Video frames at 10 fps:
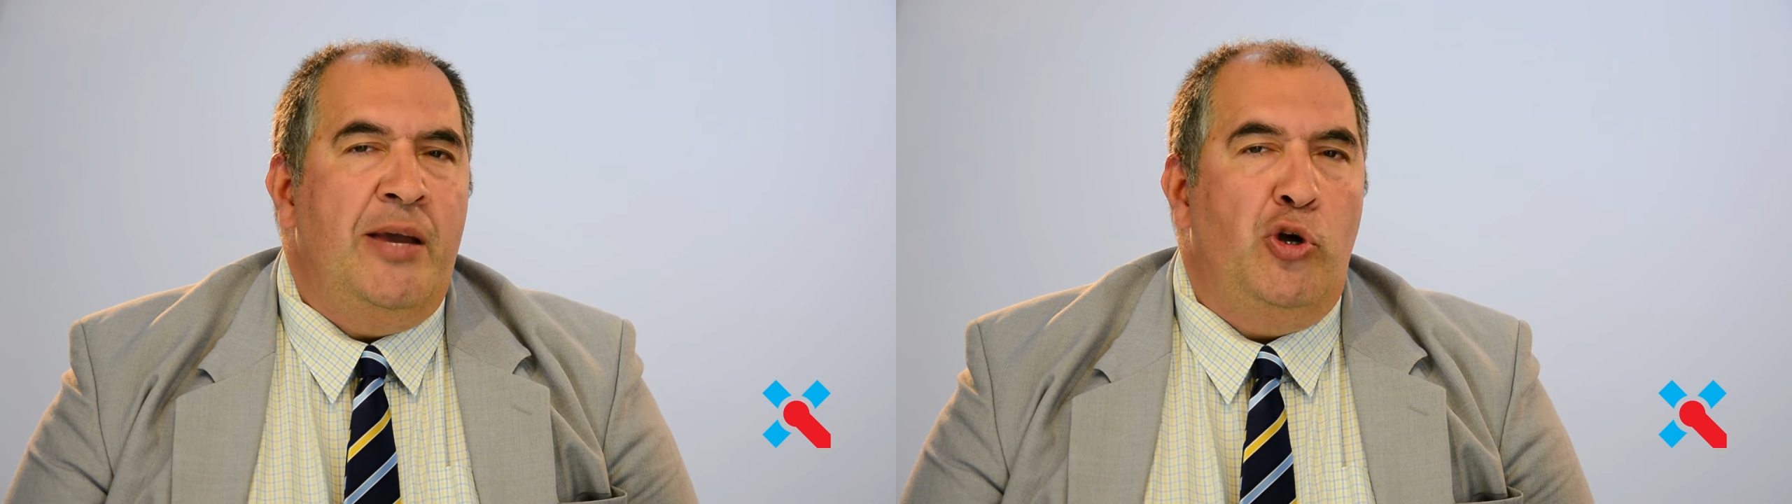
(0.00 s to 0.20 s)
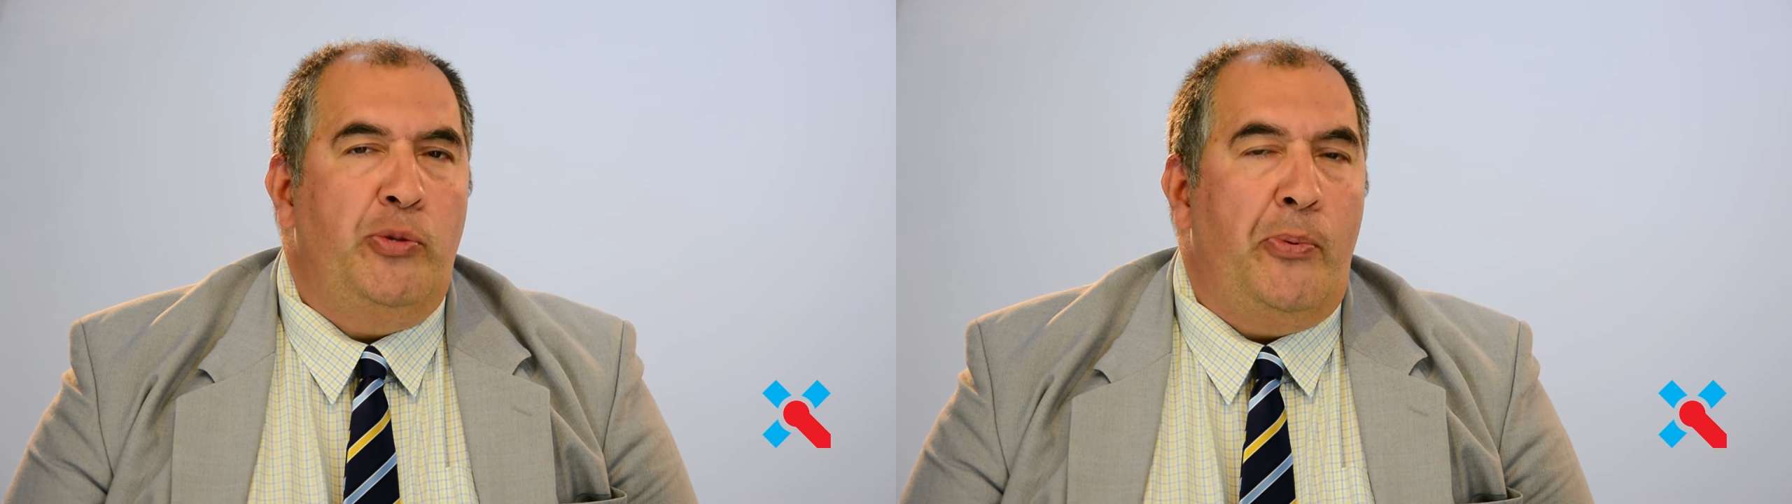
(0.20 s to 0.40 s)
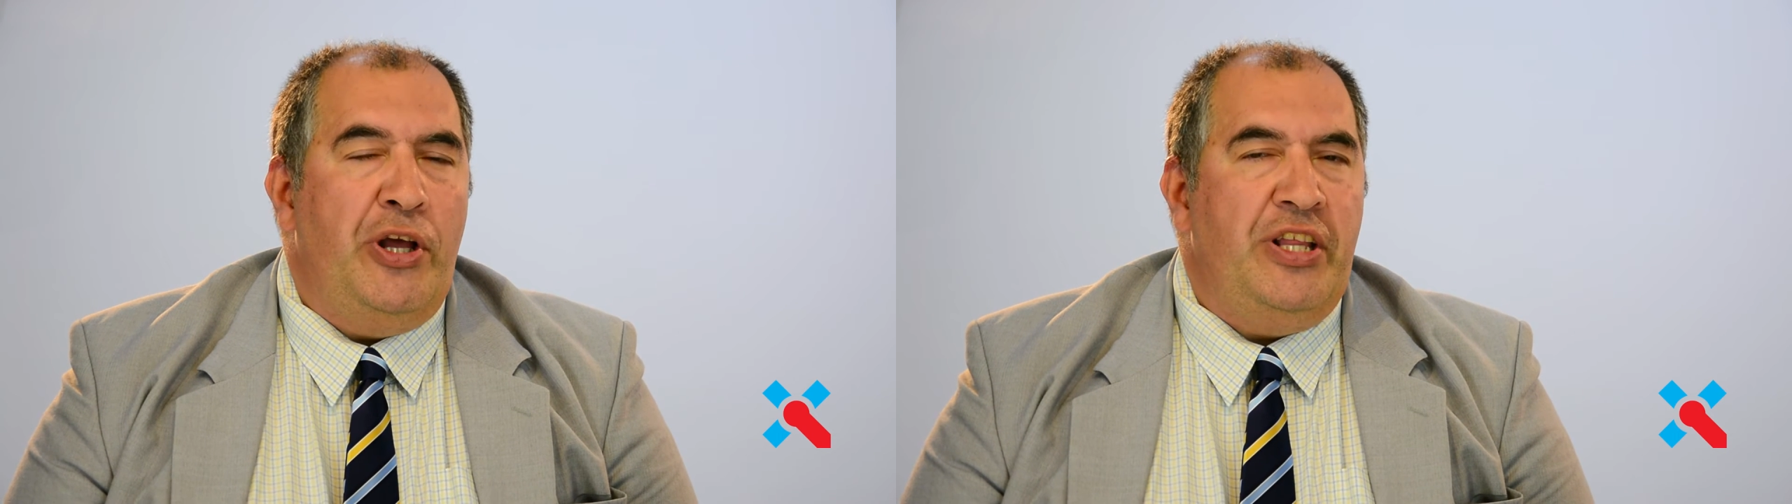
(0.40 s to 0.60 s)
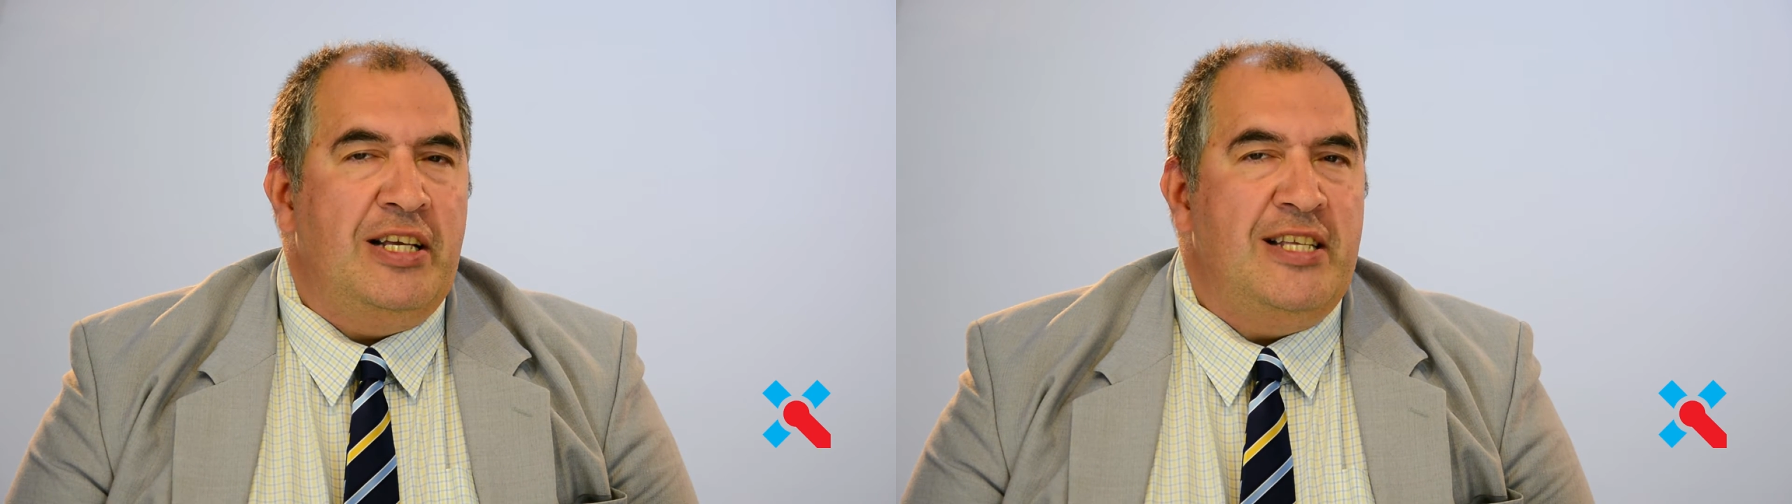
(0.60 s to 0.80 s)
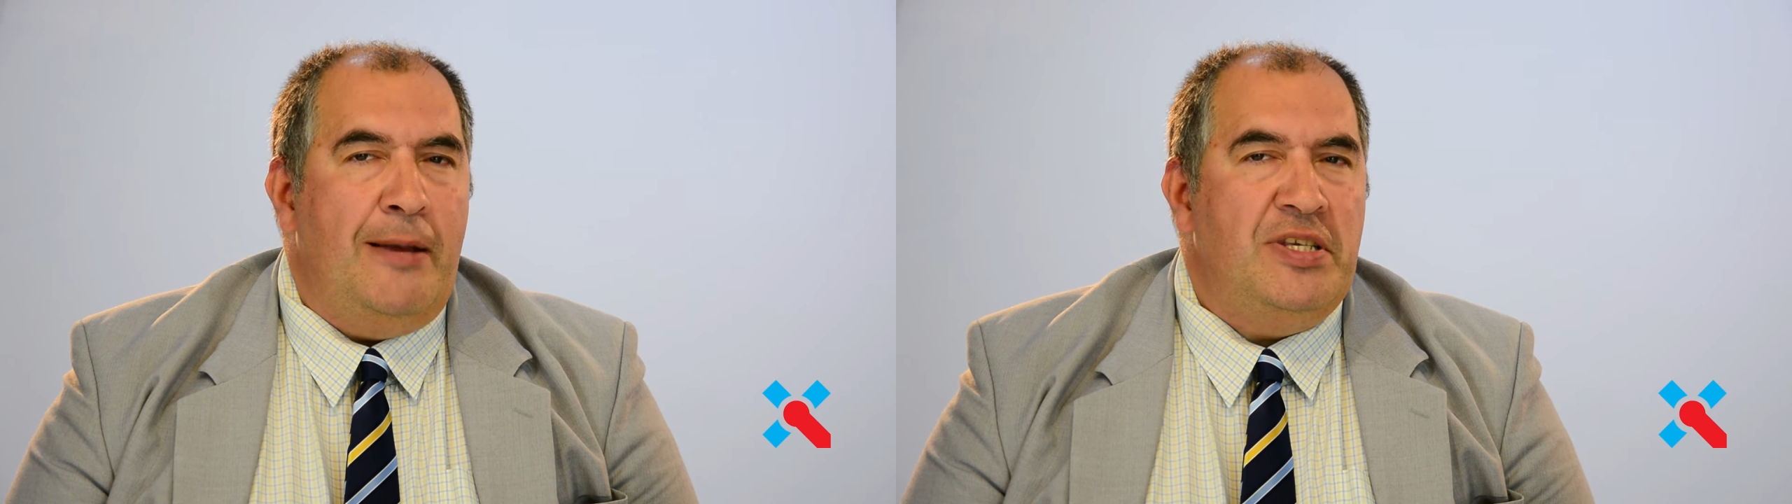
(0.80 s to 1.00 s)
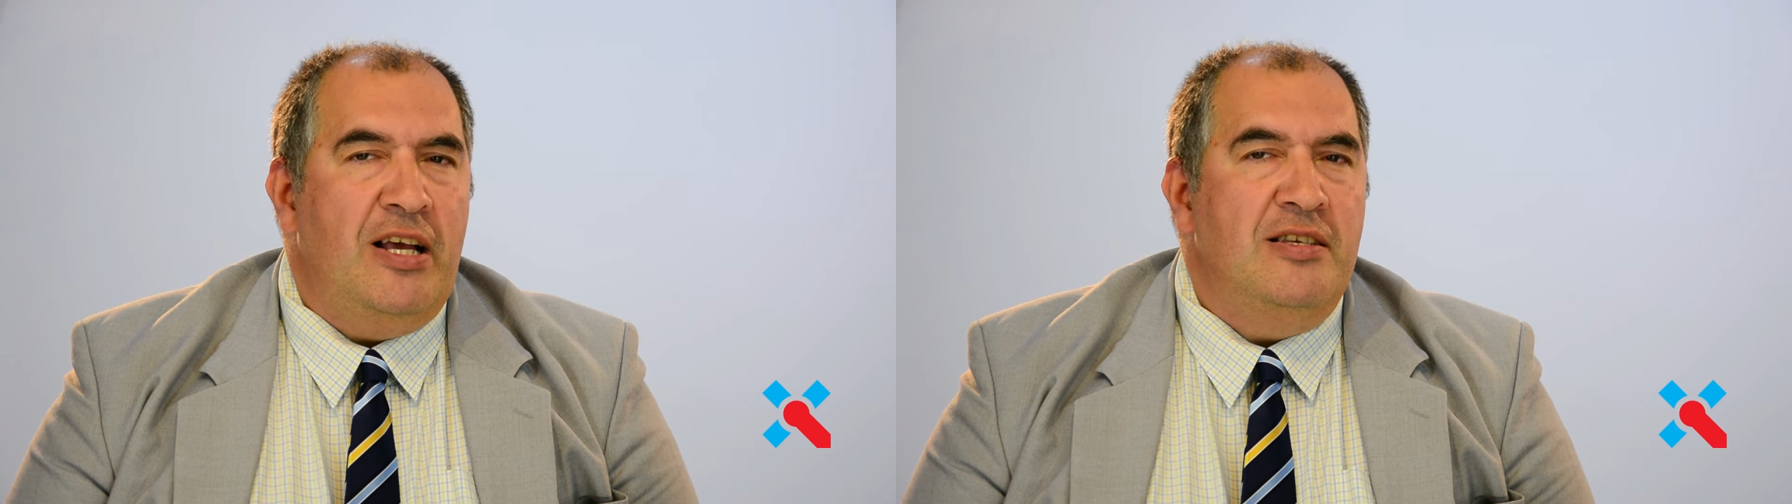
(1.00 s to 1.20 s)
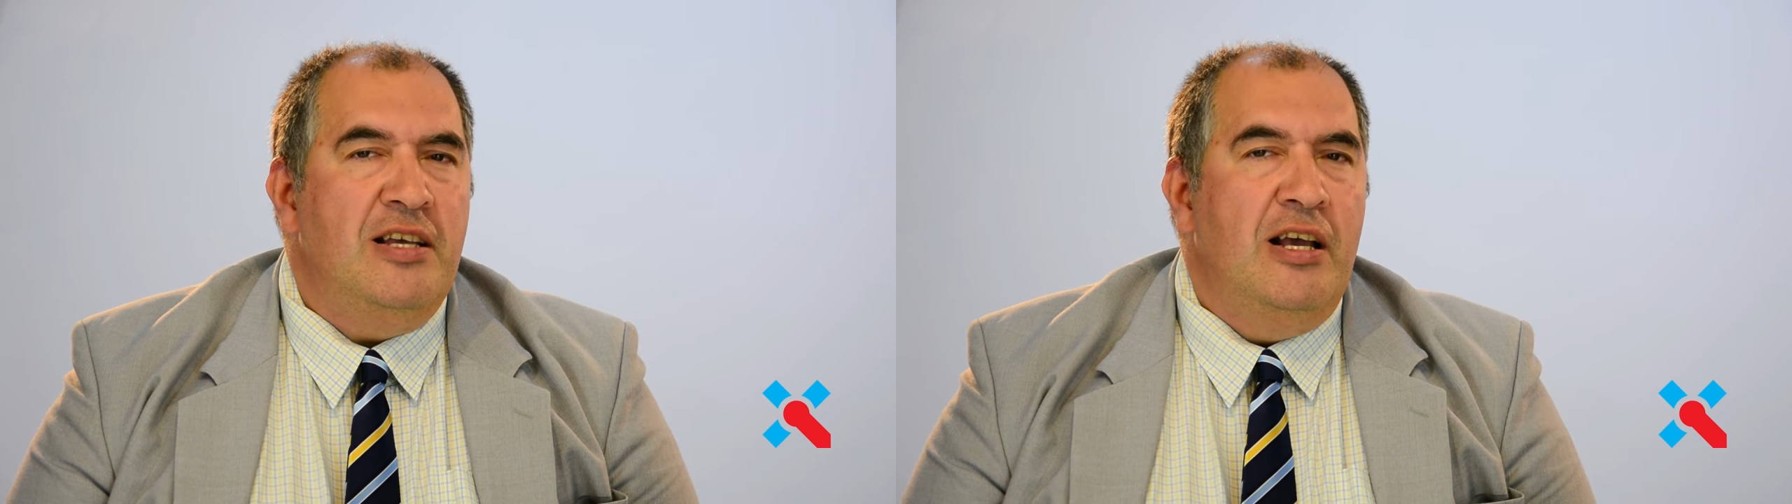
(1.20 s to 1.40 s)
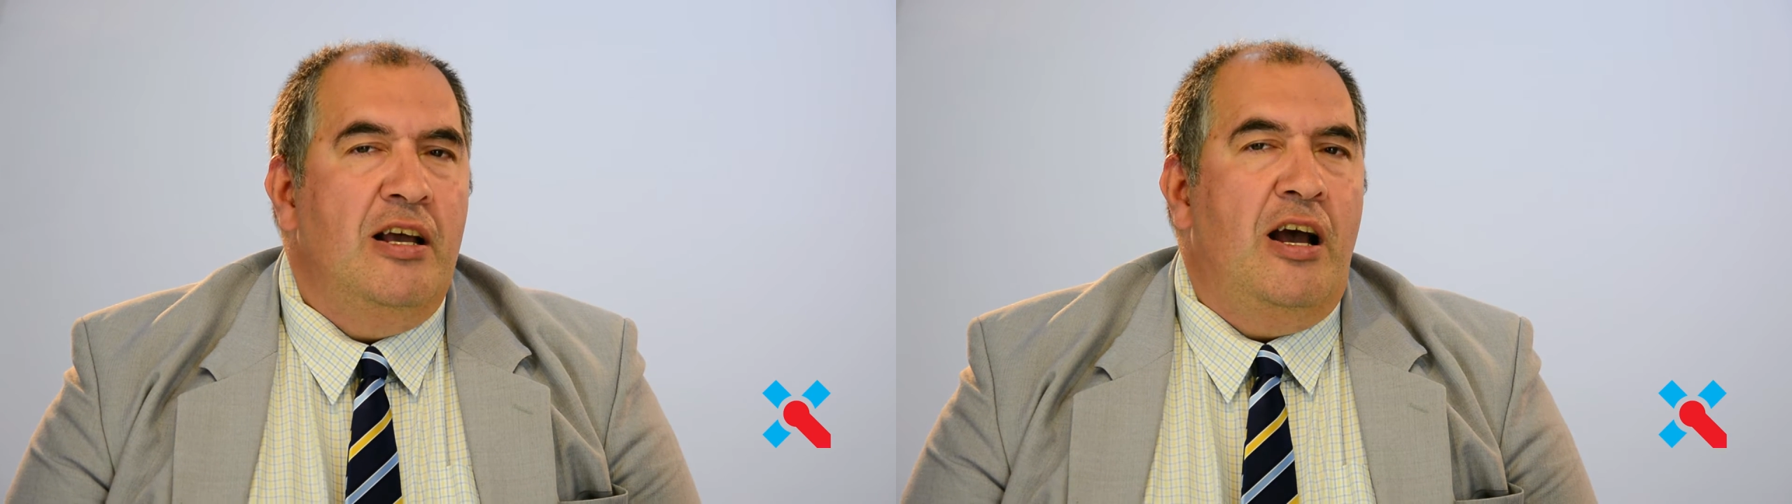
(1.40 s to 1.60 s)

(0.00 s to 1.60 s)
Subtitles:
hematopoietic stem cells,